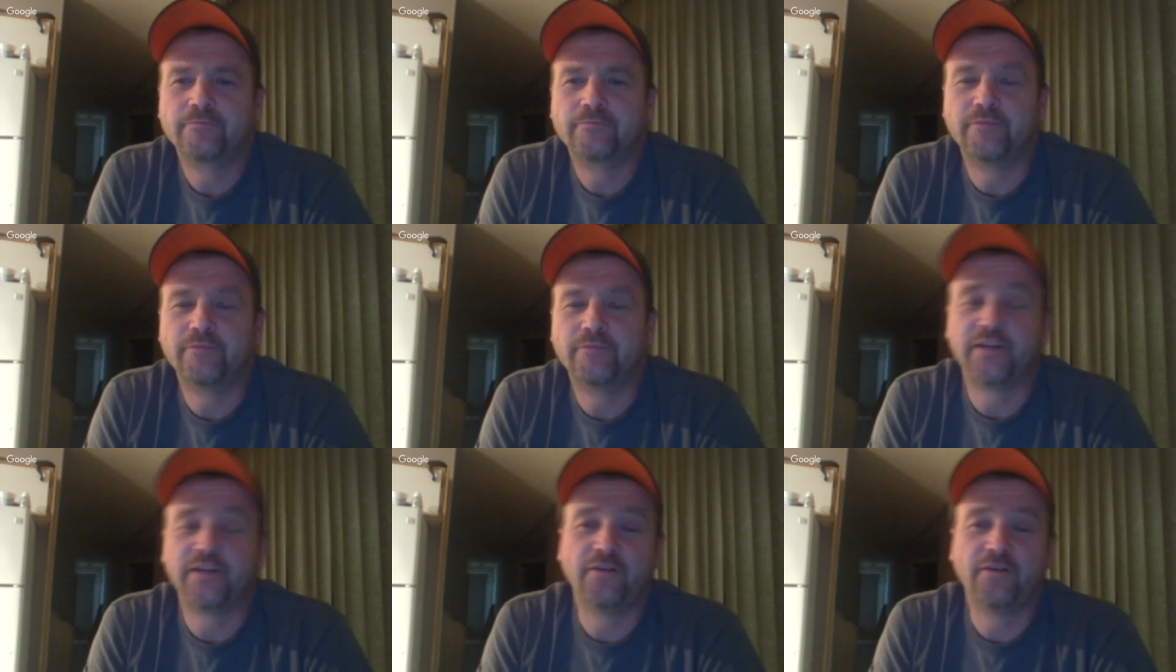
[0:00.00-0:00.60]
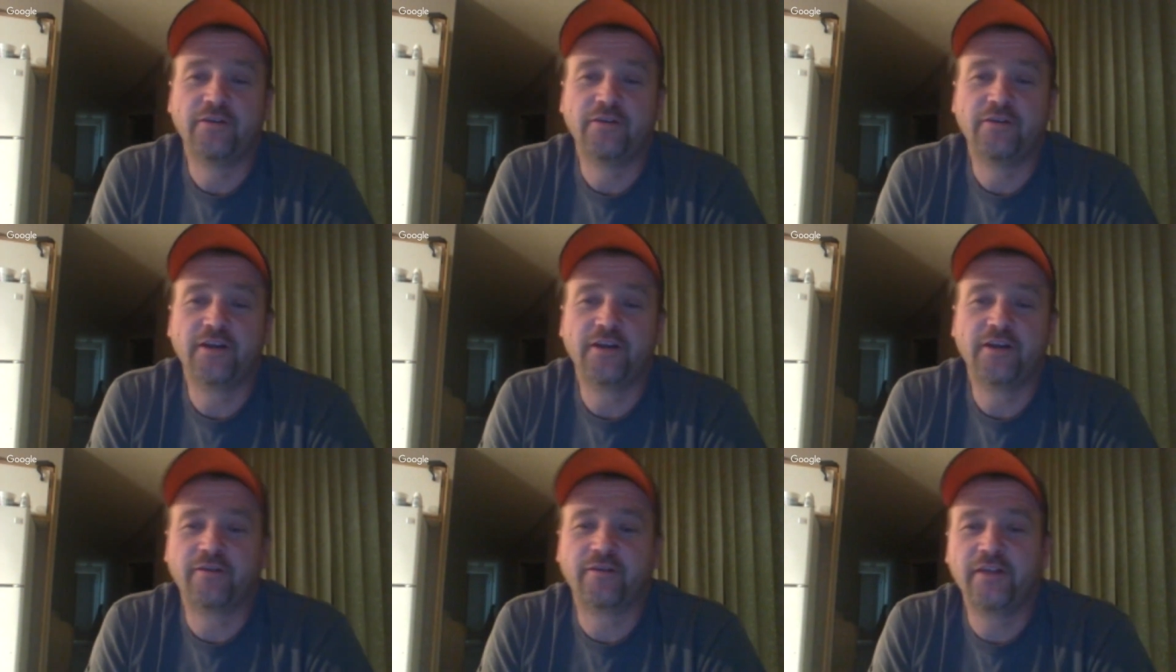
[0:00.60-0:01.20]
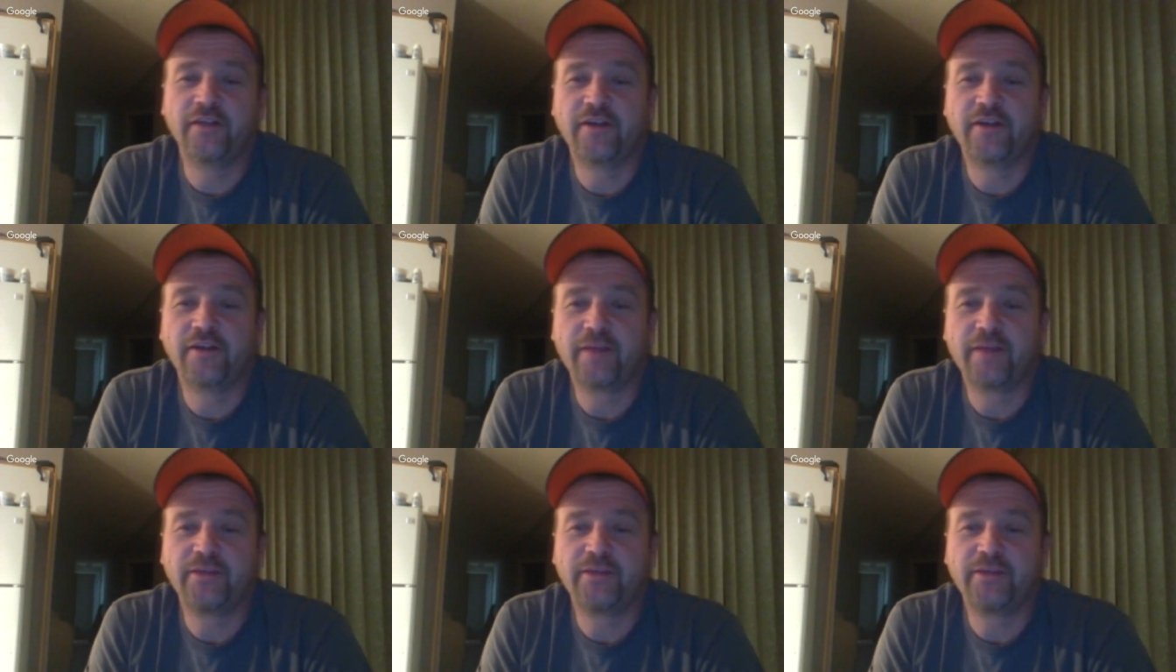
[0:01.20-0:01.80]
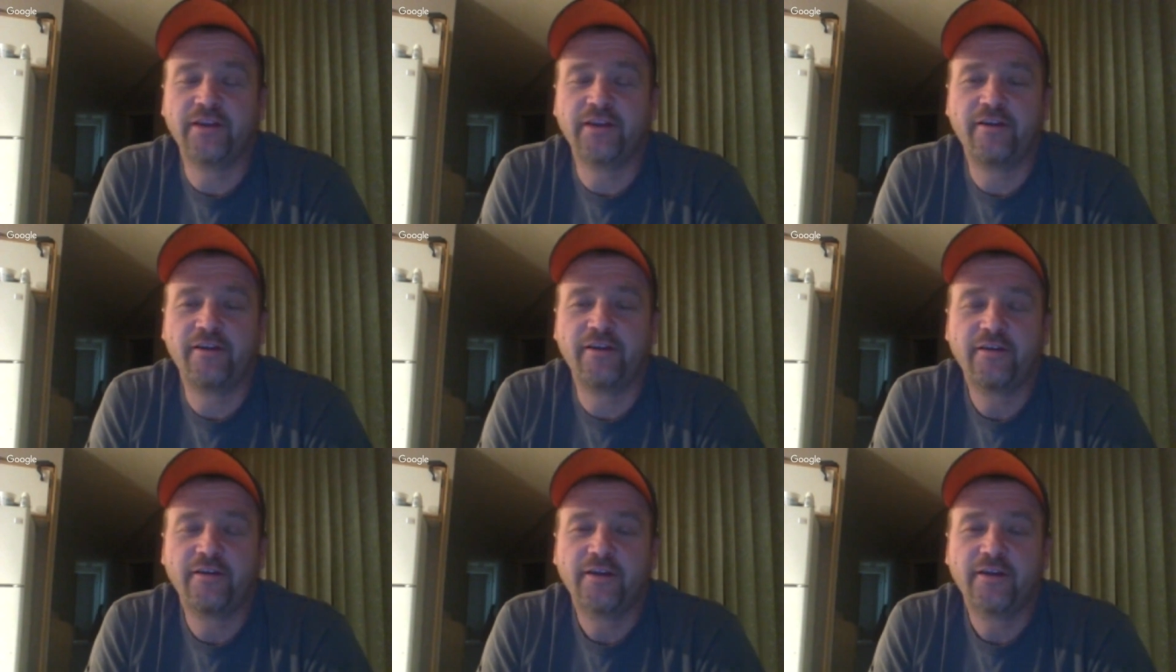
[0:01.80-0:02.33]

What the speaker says: But you know, when you got a really crappy year